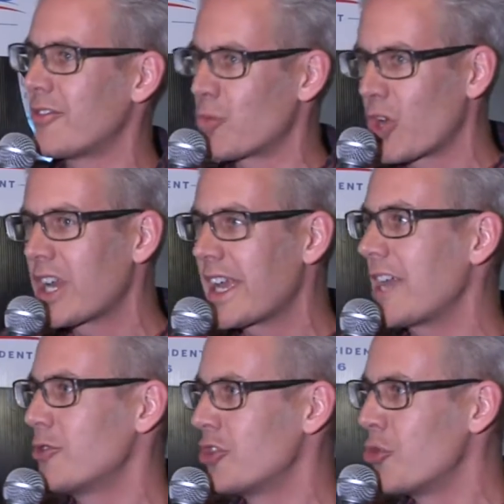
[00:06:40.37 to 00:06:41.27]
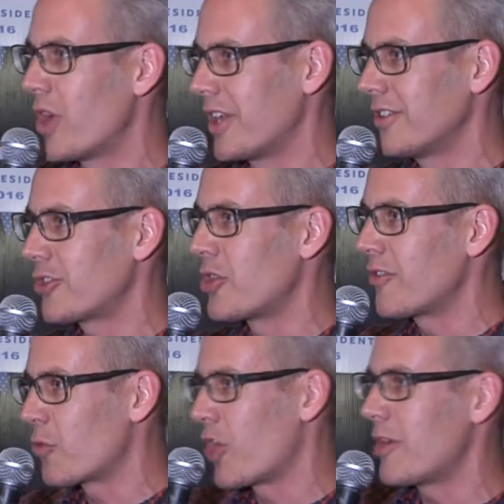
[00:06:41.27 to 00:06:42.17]
and we're going to get you a new one. Don't
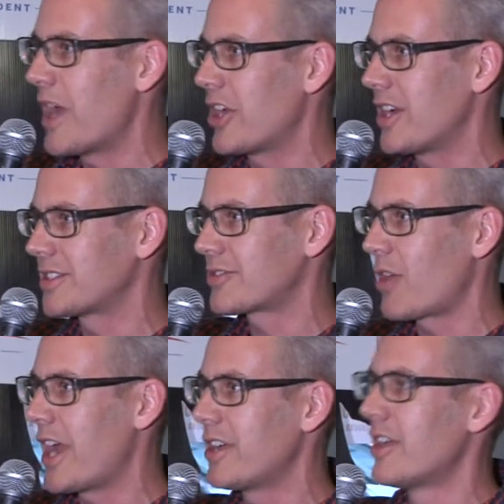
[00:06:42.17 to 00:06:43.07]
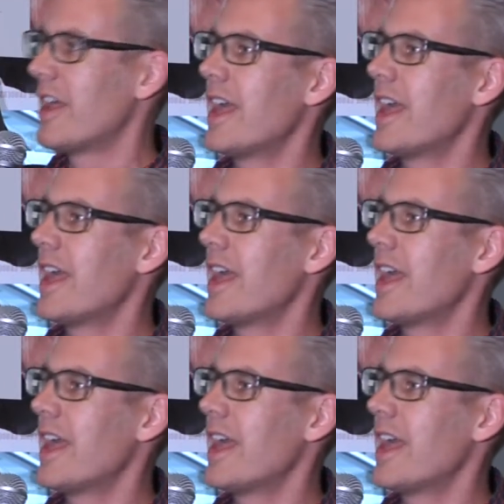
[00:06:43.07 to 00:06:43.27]
even worry about us, right?